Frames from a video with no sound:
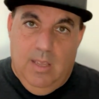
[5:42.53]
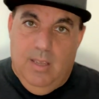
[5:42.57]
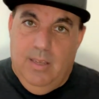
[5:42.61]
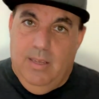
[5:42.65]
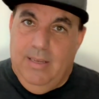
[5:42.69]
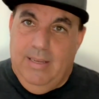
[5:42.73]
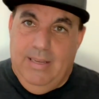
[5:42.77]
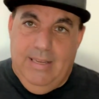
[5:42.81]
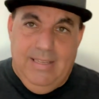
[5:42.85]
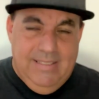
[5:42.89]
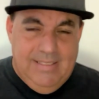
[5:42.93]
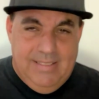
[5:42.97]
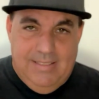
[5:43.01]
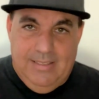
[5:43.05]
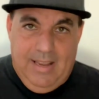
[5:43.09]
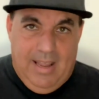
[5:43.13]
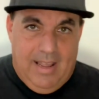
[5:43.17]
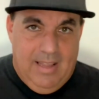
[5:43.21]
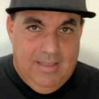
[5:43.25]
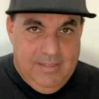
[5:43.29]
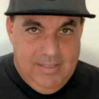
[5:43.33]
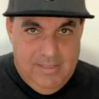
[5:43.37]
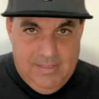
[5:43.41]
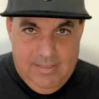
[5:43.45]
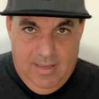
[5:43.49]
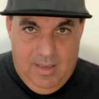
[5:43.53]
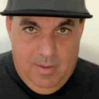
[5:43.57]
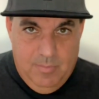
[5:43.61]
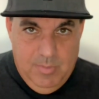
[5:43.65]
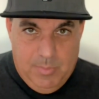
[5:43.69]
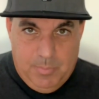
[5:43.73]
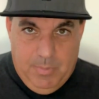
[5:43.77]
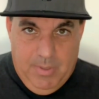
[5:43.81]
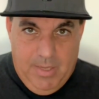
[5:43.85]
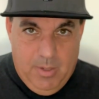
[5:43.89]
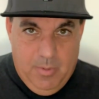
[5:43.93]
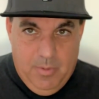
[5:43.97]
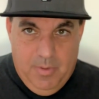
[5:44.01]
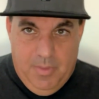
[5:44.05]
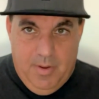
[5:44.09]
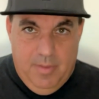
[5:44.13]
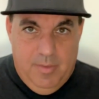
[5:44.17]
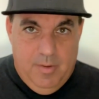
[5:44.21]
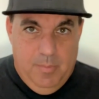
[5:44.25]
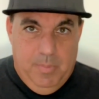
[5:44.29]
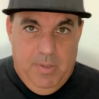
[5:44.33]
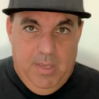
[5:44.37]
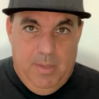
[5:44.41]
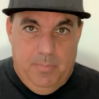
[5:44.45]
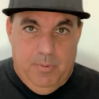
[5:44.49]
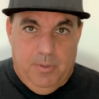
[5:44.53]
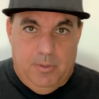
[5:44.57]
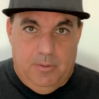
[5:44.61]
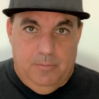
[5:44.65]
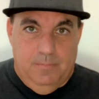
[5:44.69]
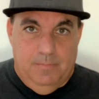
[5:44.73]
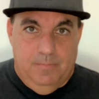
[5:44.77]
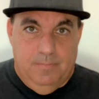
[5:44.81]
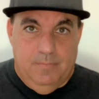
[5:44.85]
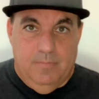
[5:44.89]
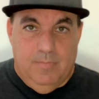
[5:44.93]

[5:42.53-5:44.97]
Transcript: It's not the same as playing with other people.